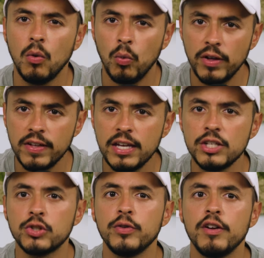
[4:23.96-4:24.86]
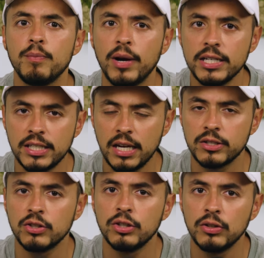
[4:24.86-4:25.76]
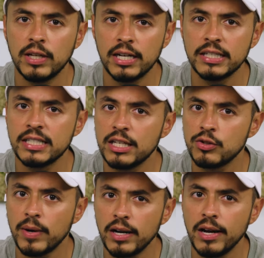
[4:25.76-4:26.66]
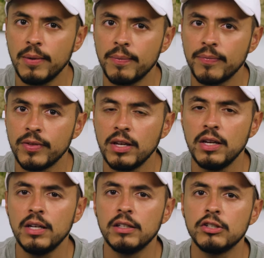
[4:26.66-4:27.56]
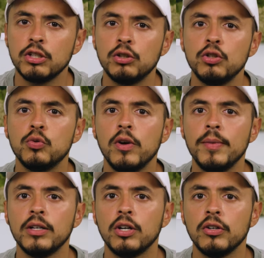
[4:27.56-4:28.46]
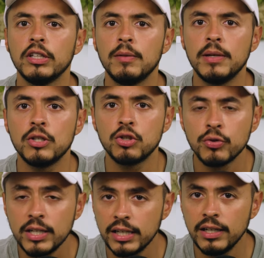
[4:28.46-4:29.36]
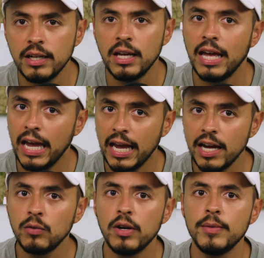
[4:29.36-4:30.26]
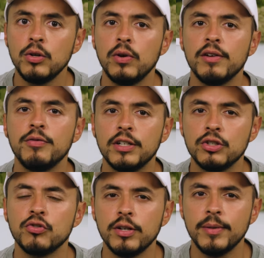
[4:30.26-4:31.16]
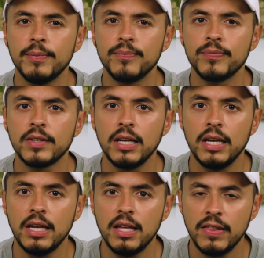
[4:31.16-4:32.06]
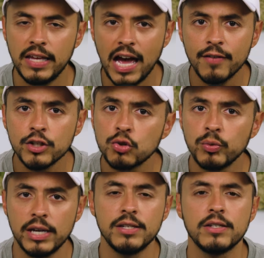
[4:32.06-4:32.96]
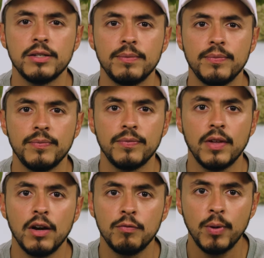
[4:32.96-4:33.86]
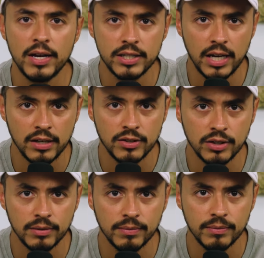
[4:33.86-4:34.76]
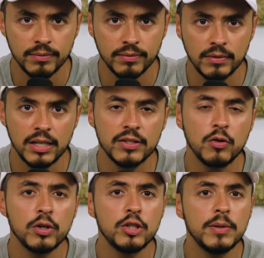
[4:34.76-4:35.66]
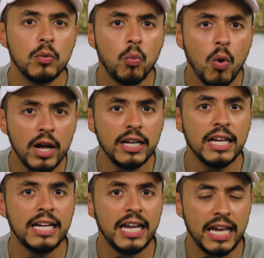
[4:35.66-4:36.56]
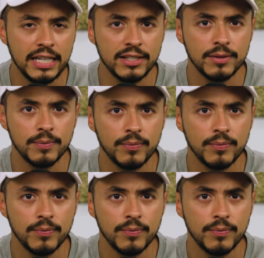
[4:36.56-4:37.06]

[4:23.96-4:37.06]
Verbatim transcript: with a history of breast cancer in the United States right now. This includes women currently being treated and women who have finished treatment. The average risk of breast cancer is going to be 1 in 8.